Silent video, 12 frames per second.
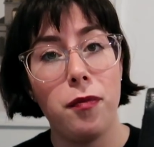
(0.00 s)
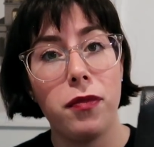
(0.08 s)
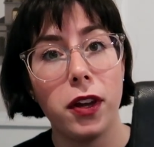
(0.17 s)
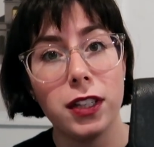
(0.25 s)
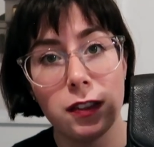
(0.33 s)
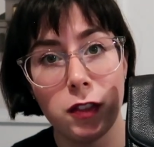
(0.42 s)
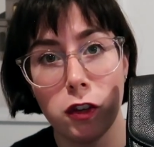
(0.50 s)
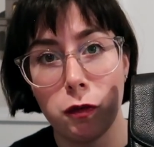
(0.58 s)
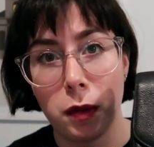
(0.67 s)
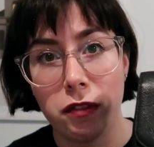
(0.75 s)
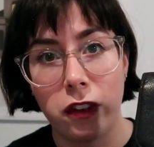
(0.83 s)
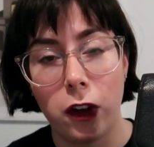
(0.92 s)
Those of you who have
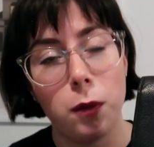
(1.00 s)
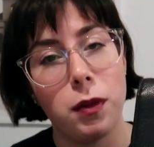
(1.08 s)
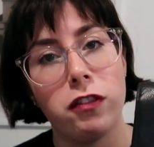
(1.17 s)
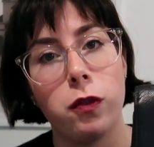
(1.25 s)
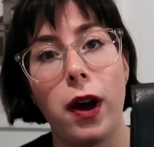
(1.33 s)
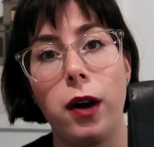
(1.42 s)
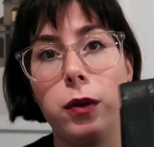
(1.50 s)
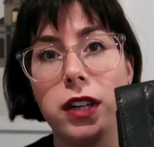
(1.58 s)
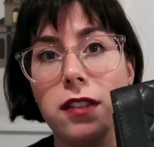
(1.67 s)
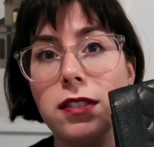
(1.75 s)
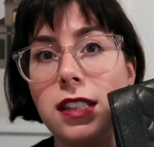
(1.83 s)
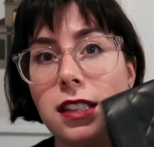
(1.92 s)
been following me for a while would
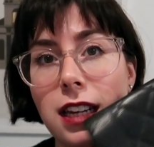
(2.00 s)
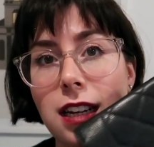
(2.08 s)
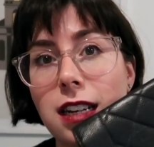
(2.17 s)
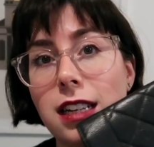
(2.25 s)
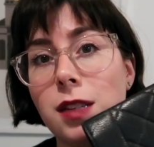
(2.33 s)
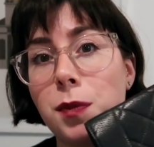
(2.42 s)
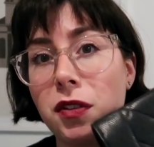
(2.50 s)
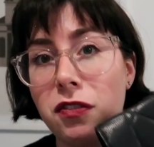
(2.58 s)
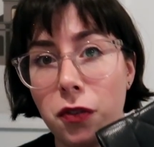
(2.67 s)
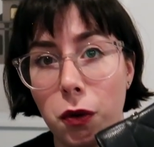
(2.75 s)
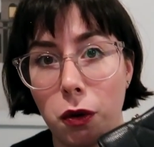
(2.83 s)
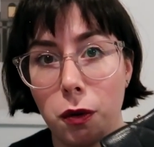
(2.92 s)
have seen this
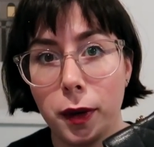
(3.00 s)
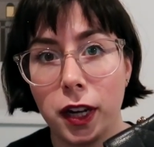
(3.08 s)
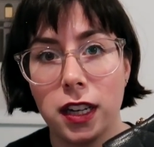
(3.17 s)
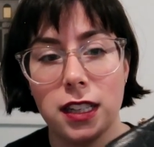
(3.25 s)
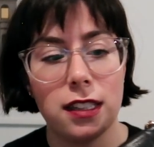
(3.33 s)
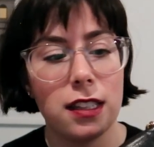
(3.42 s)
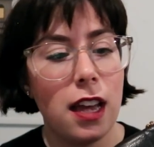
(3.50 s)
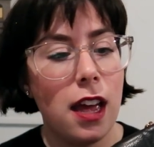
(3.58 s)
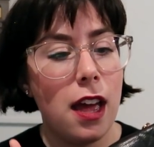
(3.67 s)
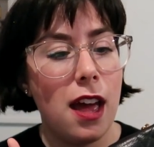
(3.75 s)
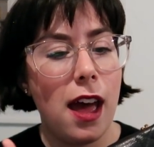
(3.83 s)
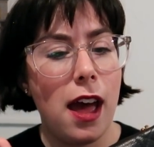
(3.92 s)
before, because
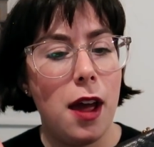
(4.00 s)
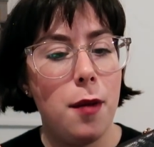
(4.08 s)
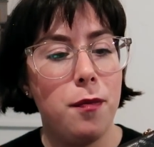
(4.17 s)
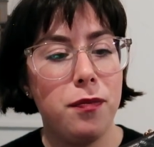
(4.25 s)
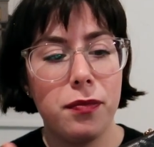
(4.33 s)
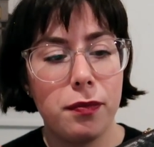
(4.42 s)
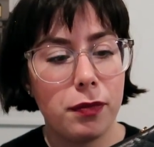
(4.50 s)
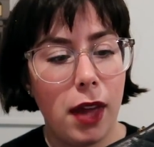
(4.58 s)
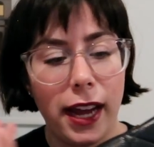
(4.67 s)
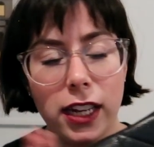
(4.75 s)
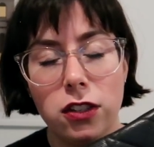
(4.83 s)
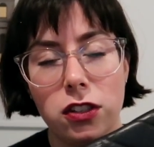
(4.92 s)
I
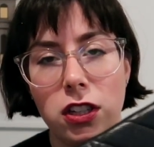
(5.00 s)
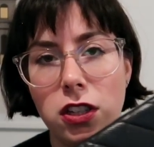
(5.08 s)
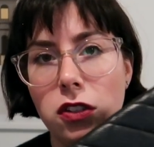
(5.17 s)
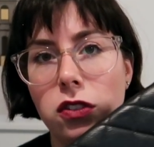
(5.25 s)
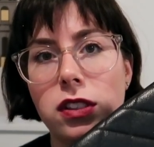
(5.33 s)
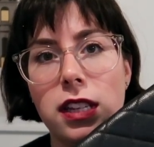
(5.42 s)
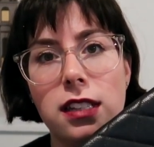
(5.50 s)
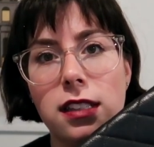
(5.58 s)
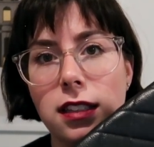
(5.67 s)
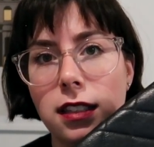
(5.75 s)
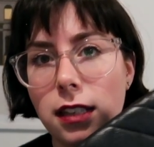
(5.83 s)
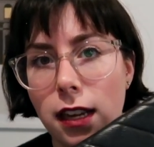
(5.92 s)
used to use
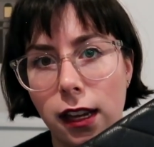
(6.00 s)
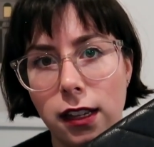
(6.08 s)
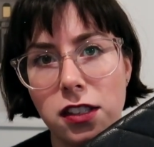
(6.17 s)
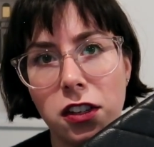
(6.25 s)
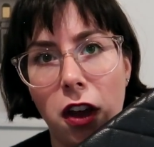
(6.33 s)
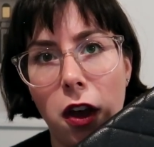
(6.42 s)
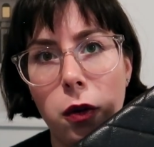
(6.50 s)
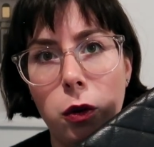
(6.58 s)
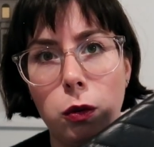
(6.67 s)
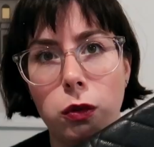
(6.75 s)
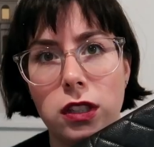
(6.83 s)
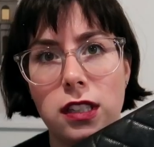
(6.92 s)
this years ago
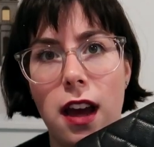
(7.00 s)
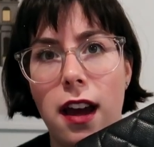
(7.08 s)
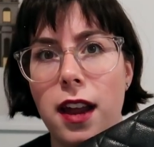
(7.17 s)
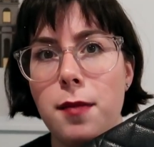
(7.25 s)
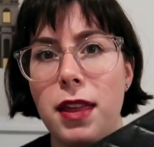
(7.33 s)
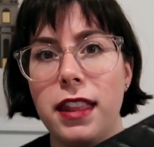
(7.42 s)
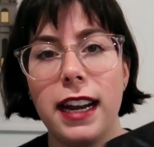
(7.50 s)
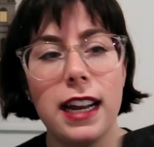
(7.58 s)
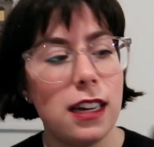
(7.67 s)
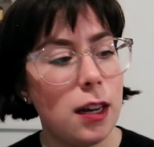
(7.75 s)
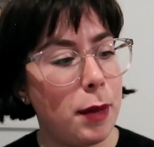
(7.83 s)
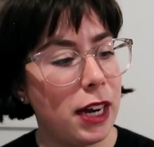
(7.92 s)
all the time, and then I
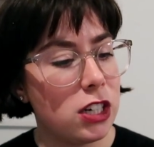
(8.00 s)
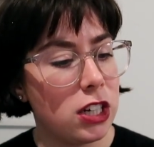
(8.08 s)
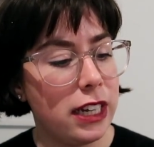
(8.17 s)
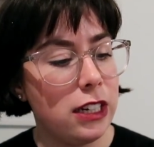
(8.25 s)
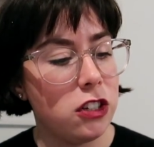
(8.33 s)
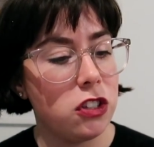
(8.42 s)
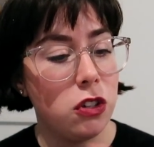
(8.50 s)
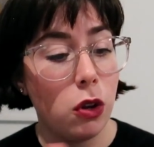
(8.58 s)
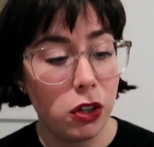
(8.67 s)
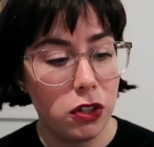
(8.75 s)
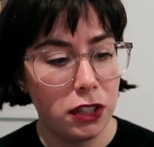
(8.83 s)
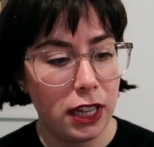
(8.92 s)
ended up actually just
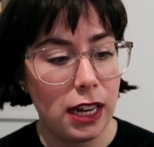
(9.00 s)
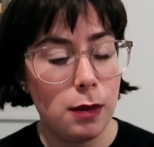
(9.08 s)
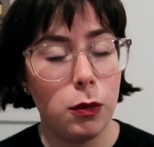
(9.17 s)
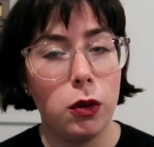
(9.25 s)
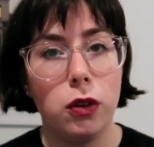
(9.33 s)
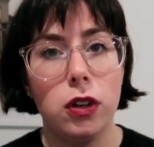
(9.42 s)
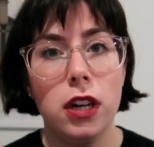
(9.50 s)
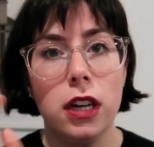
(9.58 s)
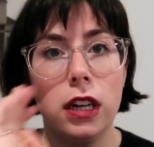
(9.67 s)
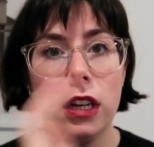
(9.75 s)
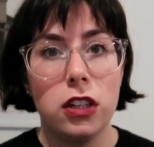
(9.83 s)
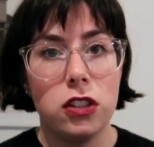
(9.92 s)
not using it anymore.
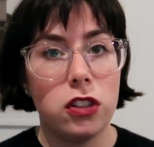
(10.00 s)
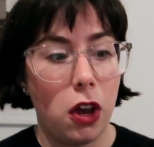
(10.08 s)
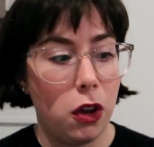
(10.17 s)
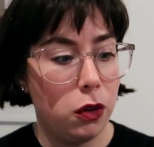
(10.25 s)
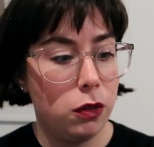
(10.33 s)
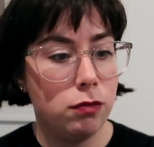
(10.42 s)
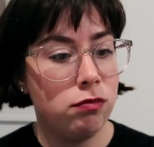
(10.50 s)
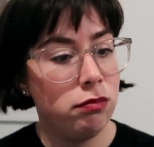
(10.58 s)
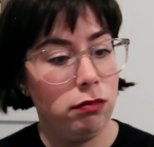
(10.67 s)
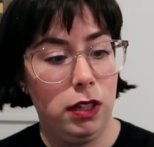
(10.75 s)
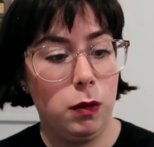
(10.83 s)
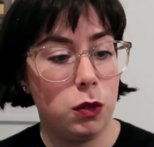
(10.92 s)
So
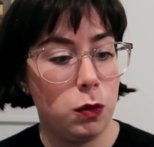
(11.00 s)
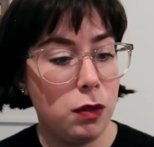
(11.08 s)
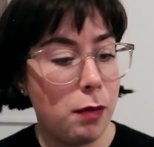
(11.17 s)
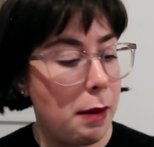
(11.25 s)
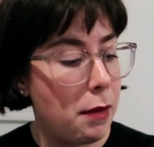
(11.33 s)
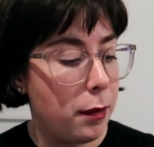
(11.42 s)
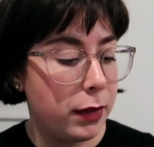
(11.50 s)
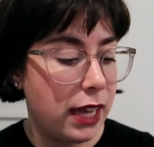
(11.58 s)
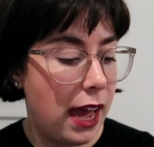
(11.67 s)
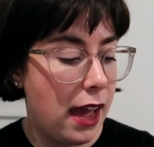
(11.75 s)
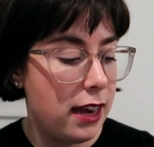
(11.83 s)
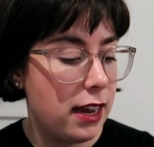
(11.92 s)
it was with my mum
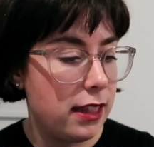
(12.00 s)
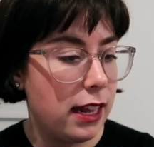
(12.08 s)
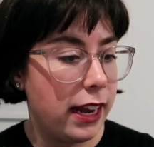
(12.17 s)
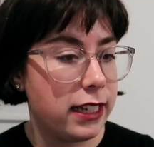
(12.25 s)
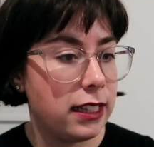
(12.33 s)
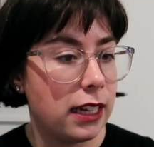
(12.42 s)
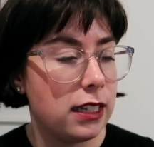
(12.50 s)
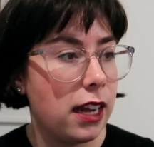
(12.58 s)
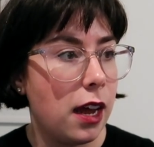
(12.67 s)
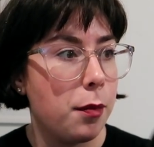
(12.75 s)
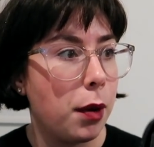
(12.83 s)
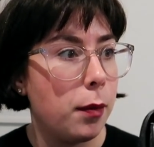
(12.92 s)
again, and then I said to
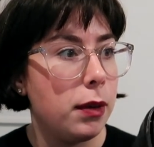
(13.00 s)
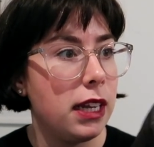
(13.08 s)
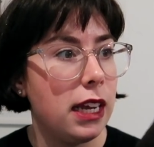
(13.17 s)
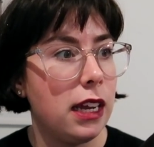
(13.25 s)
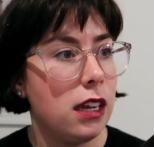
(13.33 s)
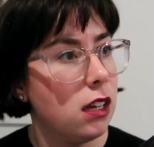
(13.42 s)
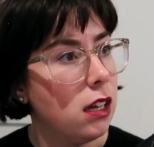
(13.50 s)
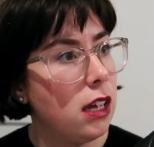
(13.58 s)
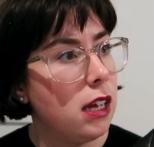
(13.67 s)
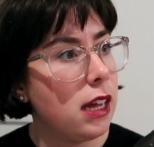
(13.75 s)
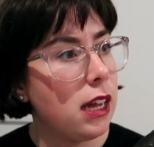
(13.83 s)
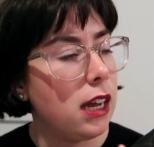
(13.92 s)
her probably
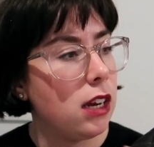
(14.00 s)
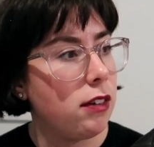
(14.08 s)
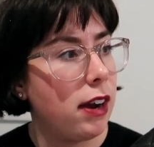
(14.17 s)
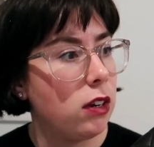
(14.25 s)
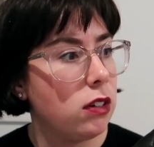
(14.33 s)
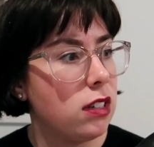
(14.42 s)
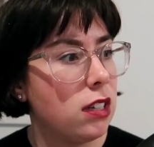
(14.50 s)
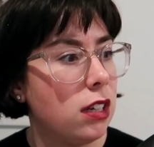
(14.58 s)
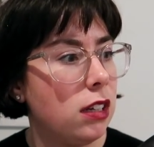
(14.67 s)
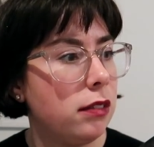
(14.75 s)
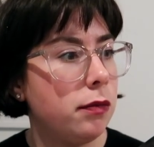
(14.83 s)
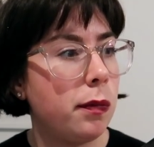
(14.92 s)
in around
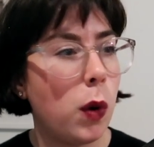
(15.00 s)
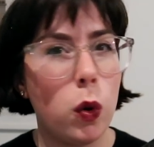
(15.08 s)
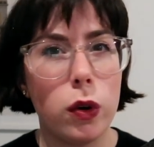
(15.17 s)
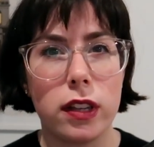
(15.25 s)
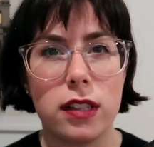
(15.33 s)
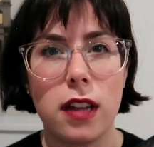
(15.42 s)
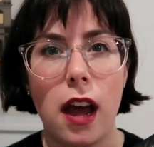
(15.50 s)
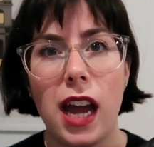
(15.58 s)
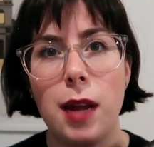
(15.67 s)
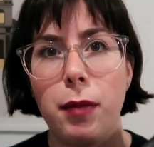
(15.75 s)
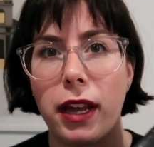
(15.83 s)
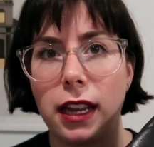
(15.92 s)
August
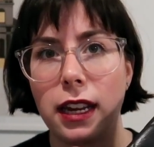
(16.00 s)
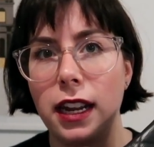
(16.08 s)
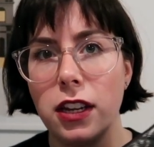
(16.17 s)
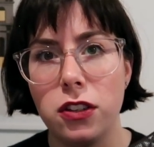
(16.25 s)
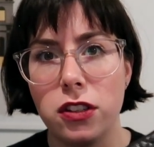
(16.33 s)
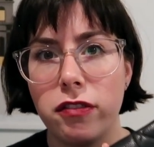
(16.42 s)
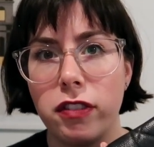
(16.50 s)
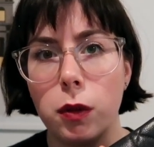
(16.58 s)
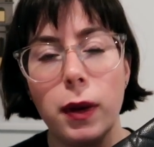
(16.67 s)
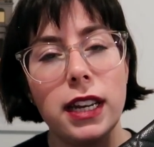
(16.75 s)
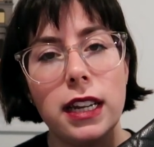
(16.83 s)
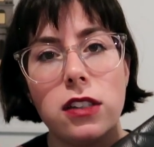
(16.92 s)
time, like, can I use it for the
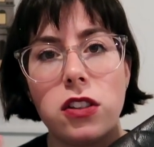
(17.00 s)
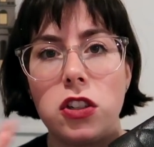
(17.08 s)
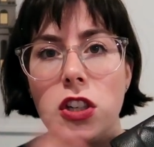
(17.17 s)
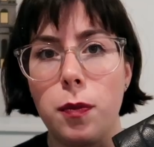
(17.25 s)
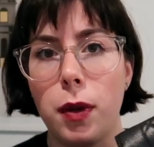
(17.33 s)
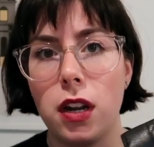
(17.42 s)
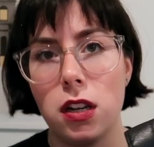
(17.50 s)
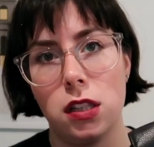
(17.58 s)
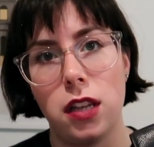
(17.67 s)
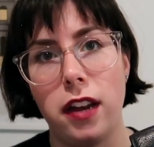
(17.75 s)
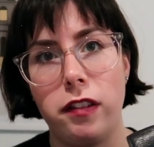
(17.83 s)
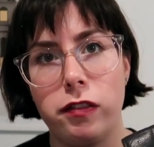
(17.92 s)
wedding? So she put it
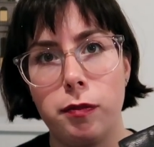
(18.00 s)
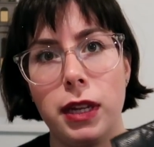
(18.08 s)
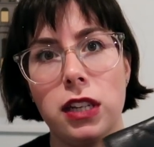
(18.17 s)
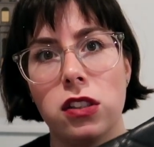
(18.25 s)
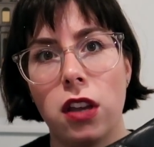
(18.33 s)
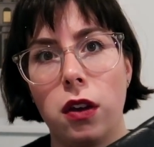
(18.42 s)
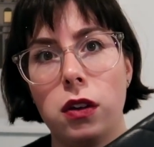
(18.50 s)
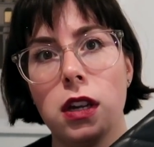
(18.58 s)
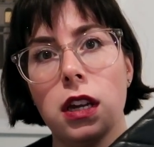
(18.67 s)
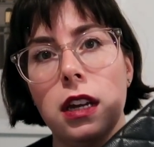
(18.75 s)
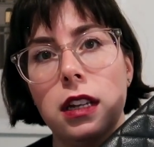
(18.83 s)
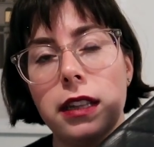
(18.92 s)
aside for me, so
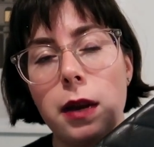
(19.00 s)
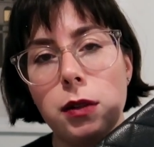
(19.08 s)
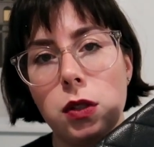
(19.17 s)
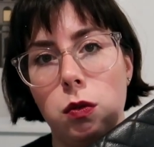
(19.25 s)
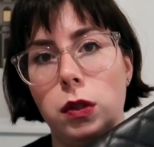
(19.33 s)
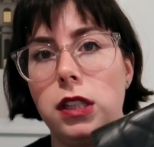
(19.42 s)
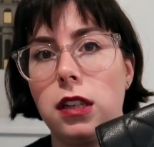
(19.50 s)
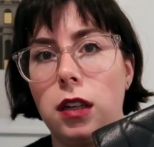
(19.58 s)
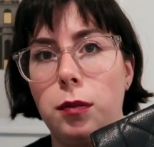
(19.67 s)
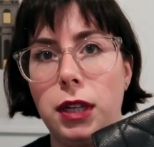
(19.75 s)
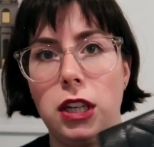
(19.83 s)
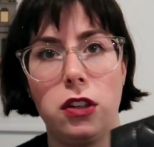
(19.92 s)
that was always going
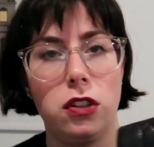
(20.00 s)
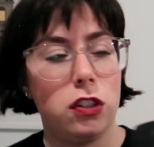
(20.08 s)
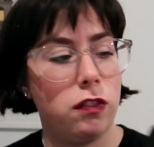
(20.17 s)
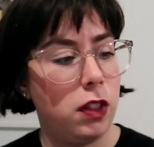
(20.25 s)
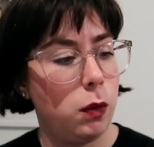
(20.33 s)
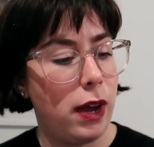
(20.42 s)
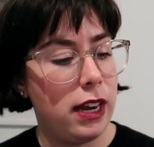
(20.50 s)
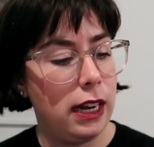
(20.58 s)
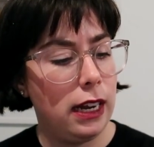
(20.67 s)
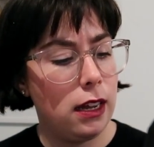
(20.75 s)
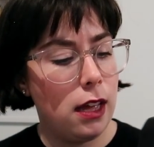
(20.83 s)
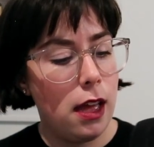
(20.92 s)
to be used for the
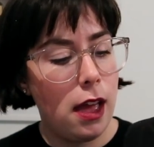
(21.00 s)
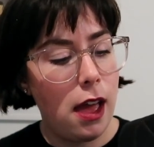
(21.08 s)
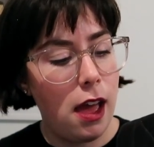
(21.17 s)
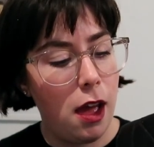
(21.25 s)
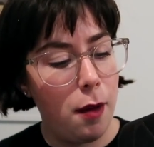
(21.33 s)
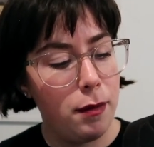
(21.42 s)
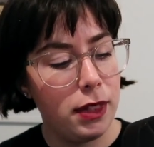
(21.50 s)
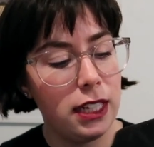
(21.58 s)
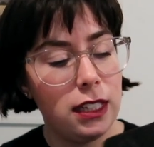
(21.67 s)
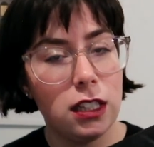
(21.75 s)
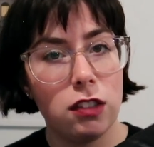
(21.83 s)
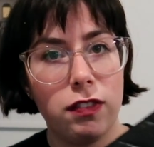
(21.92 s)
wedding.
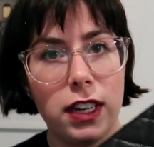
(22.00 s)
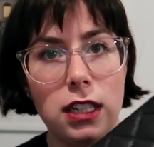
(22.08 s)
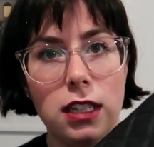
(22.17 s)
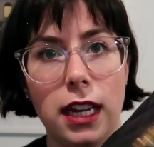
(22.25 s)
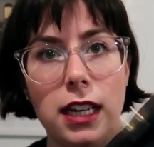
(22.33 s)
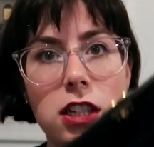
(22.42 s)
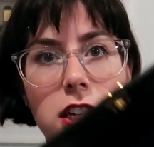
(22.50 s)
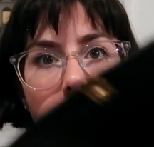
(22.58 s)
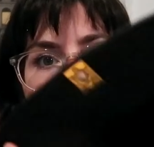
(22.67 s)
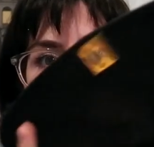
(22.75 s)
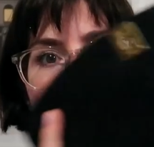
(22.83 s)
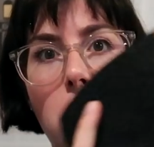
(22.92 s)
This is vintage.
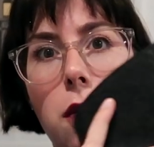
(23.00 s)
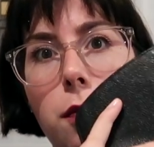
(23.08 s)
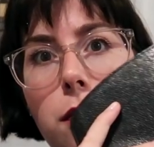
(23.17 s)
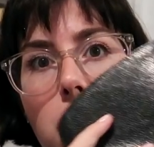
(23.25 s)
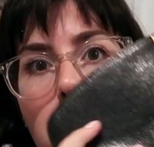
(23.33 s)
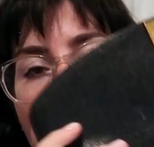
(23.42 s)
It's from